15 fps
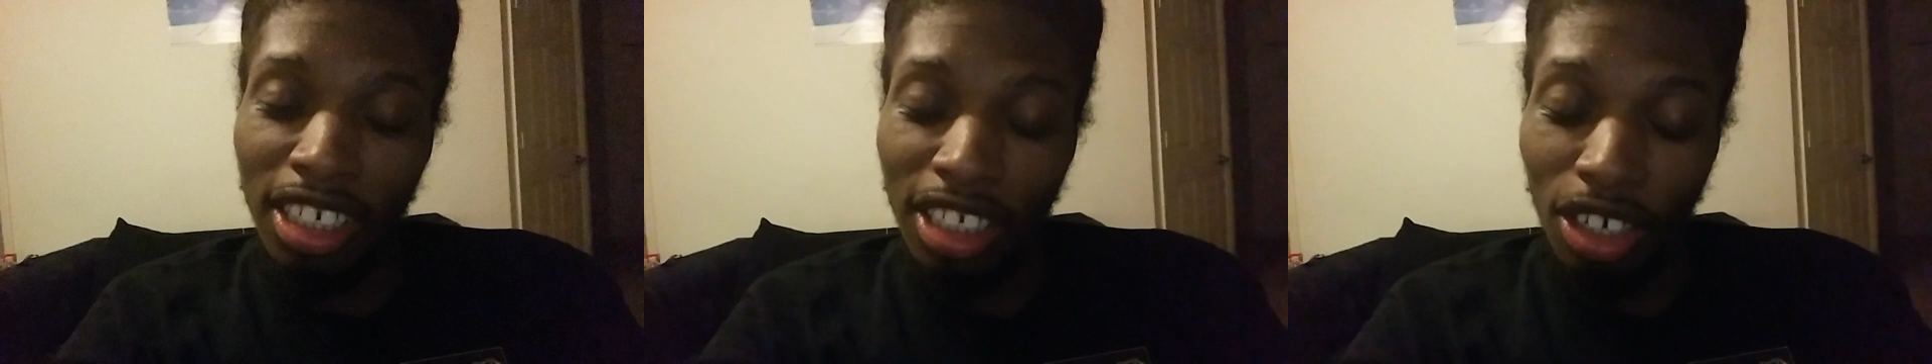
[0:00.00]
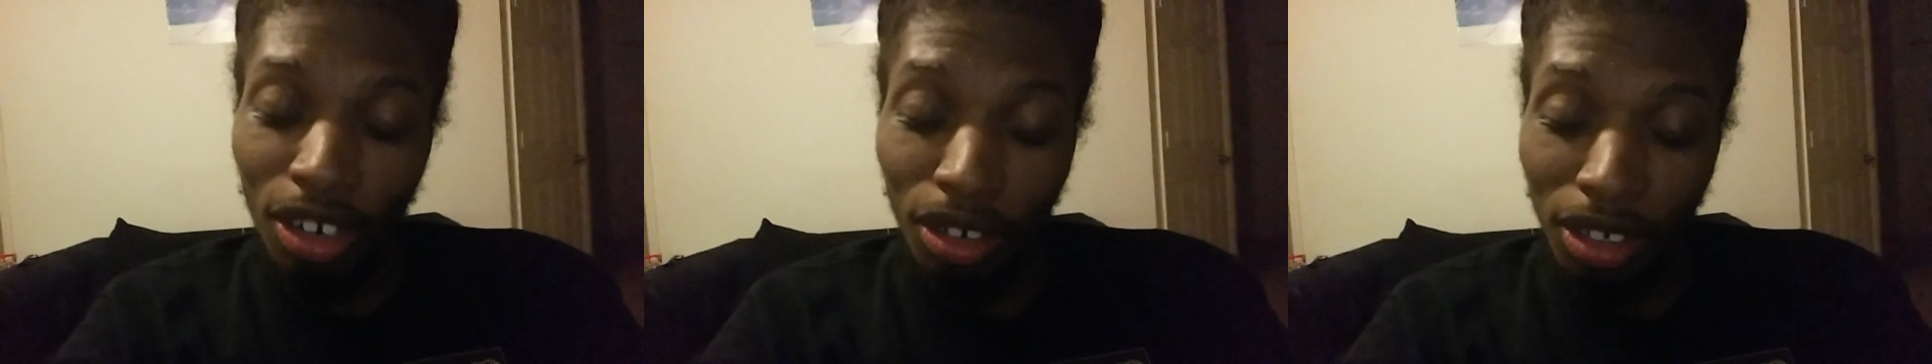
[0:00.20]

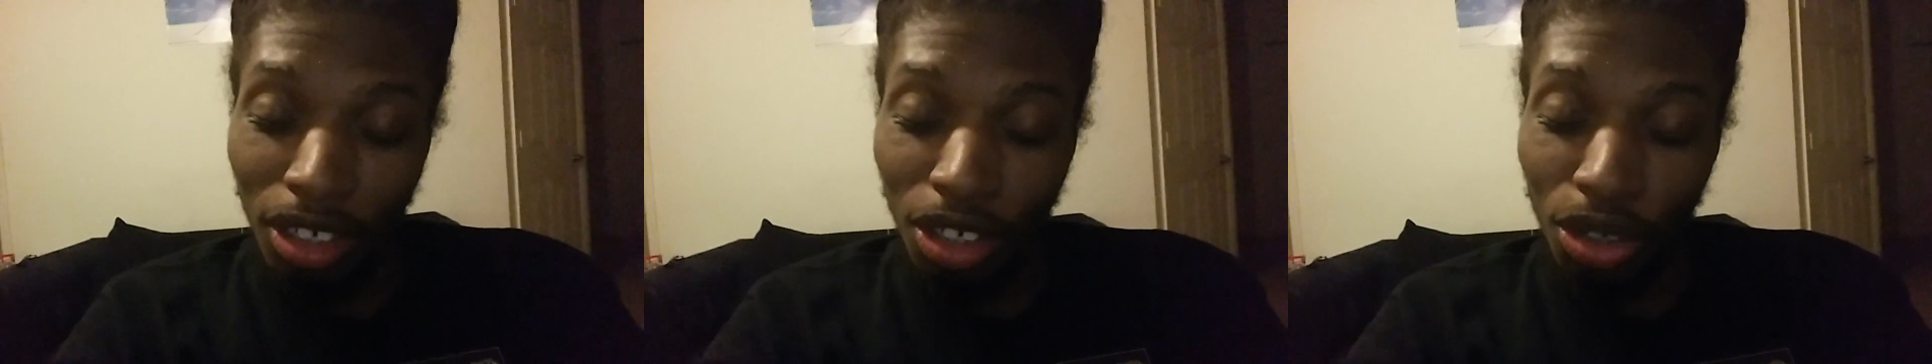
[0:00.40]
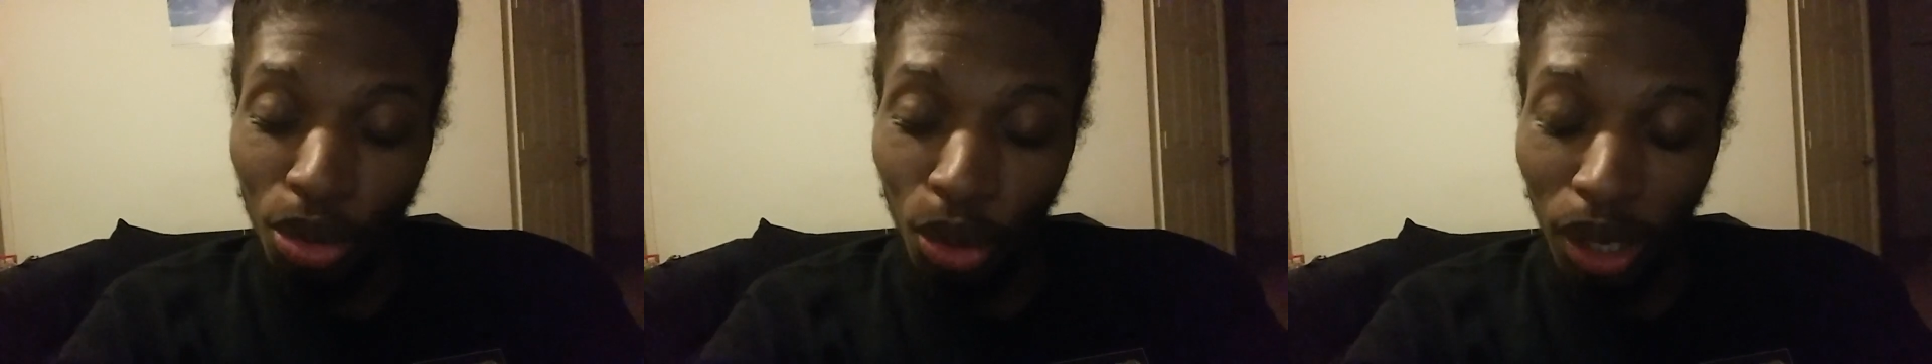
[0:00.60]
It's
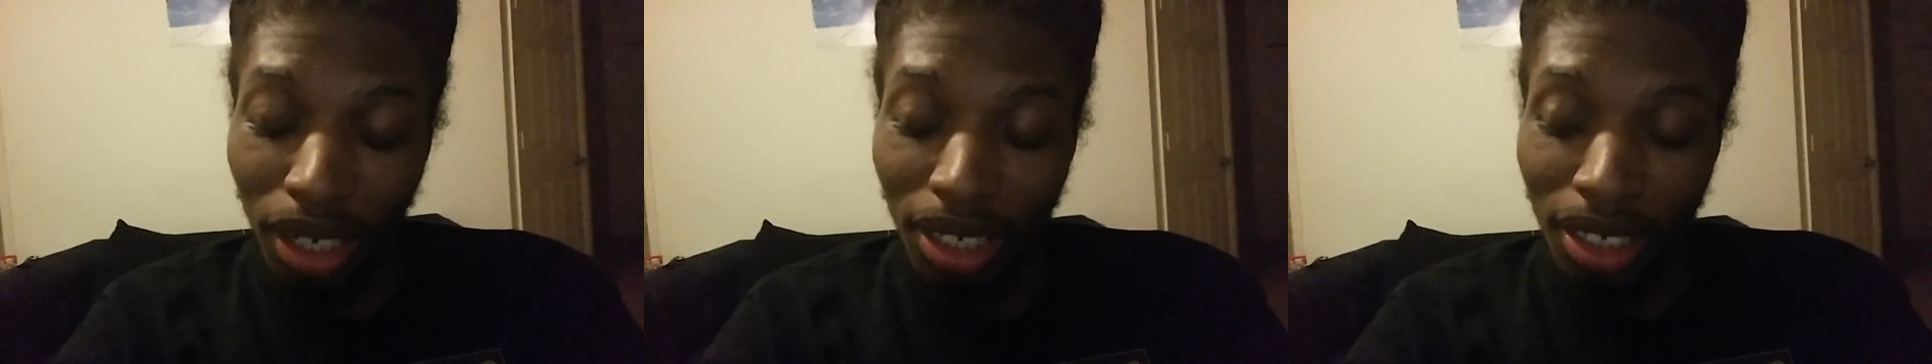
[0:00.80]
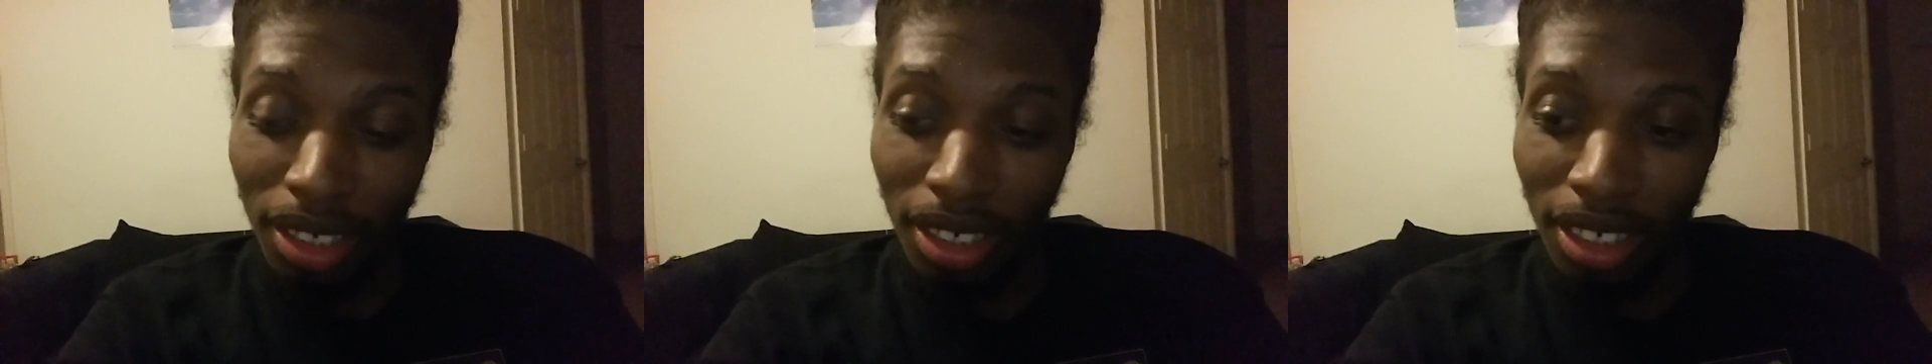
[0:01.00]
Harley
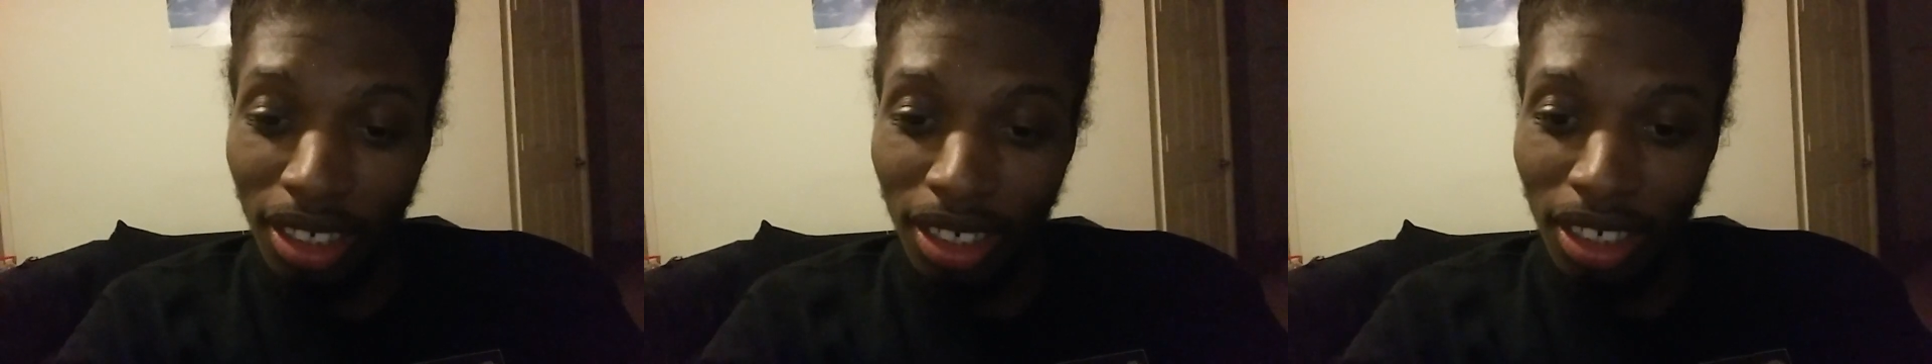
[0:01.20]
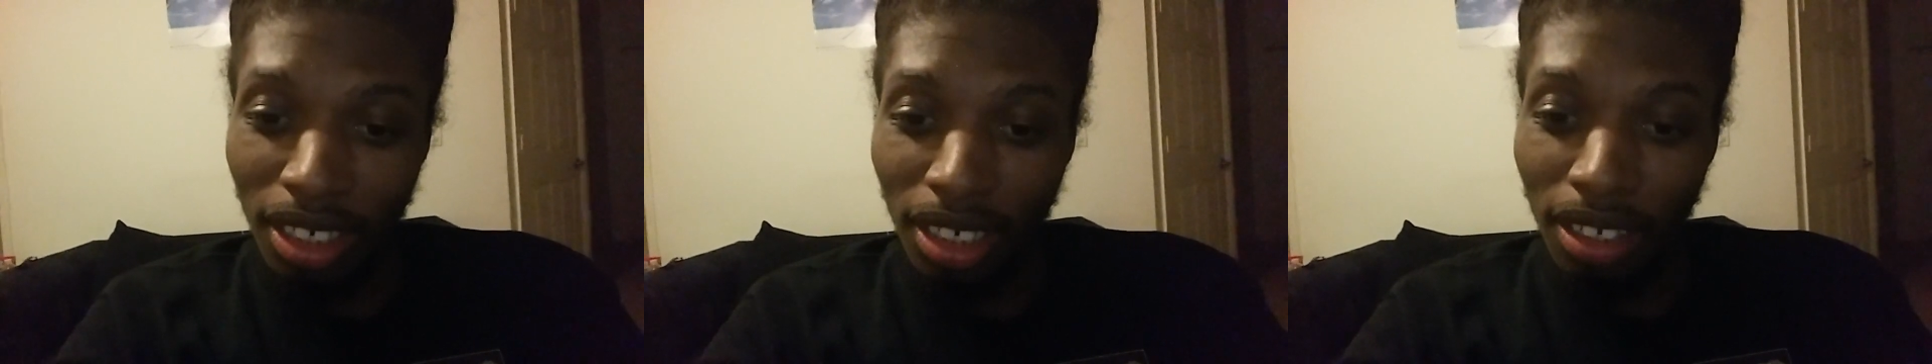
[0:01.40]
Quinn.
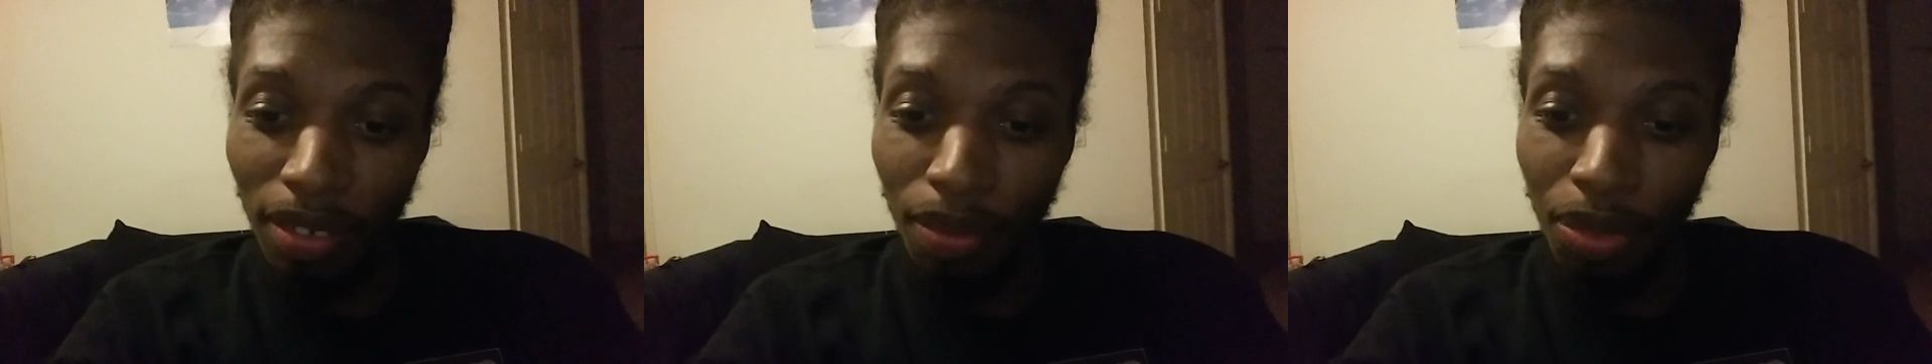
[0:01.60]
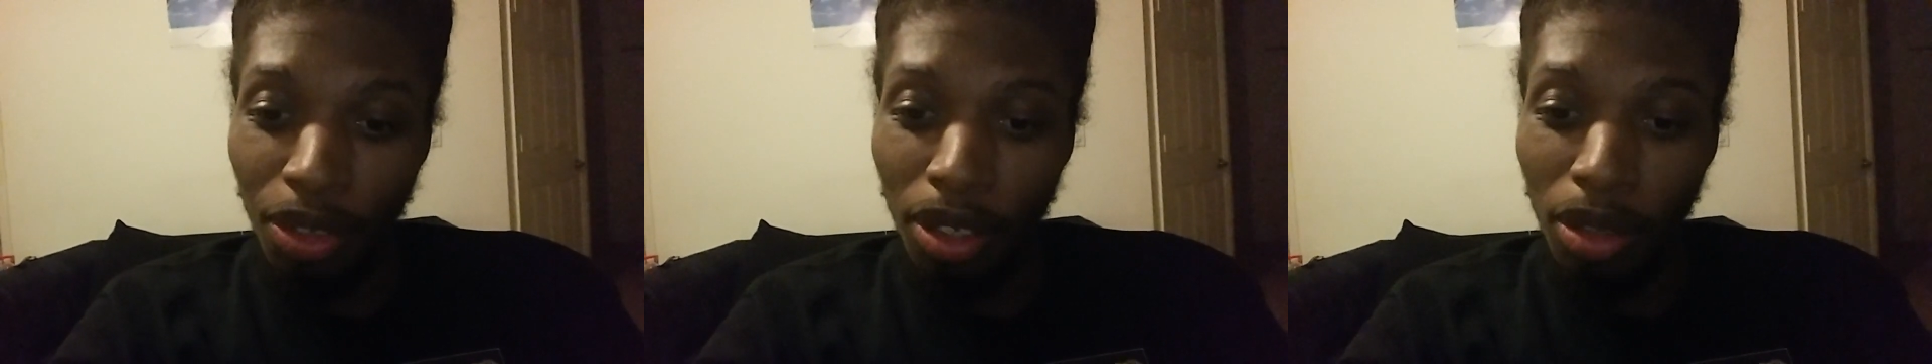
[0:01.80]

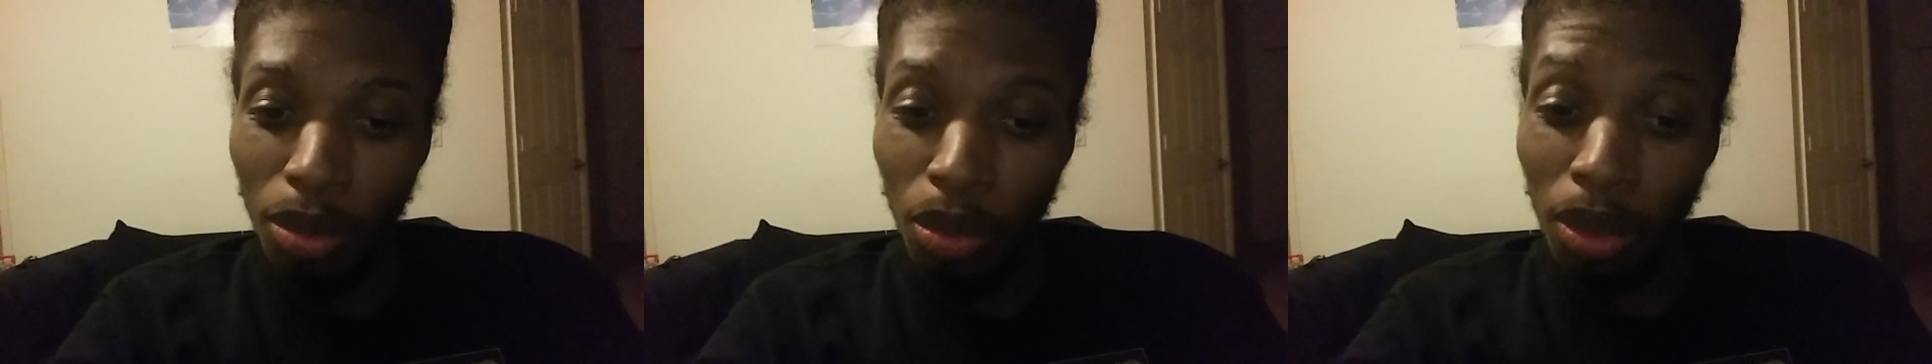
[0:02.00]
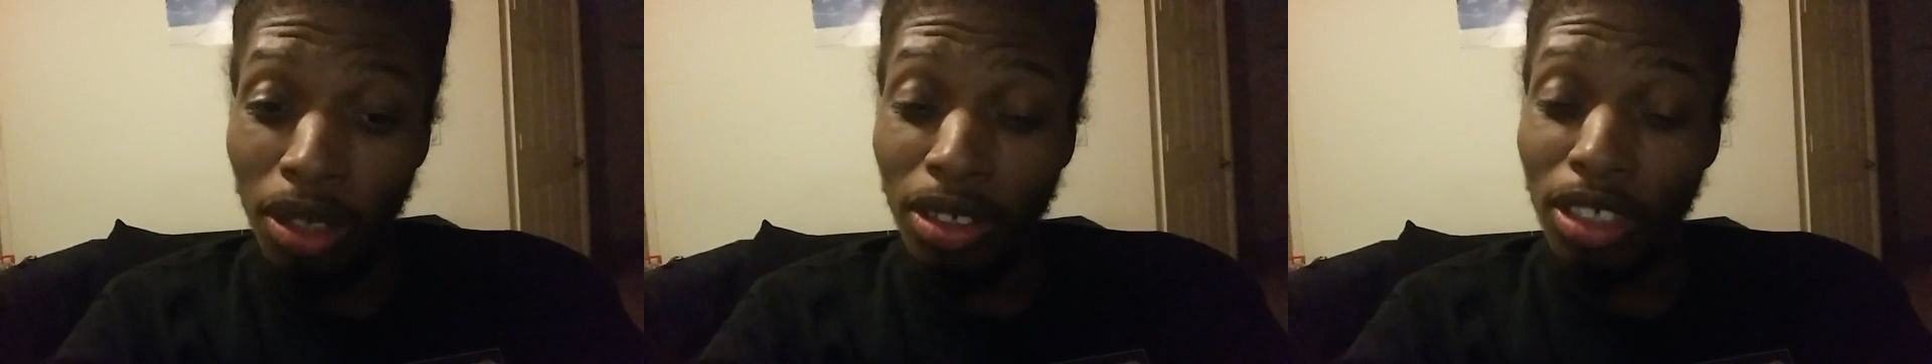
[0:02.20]

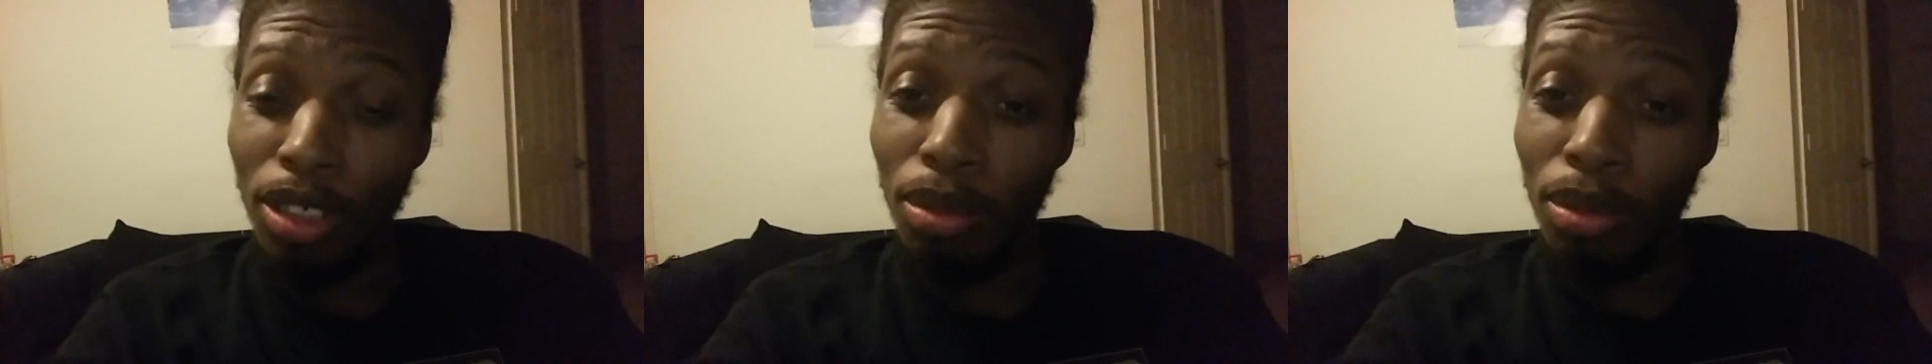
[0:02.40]
Will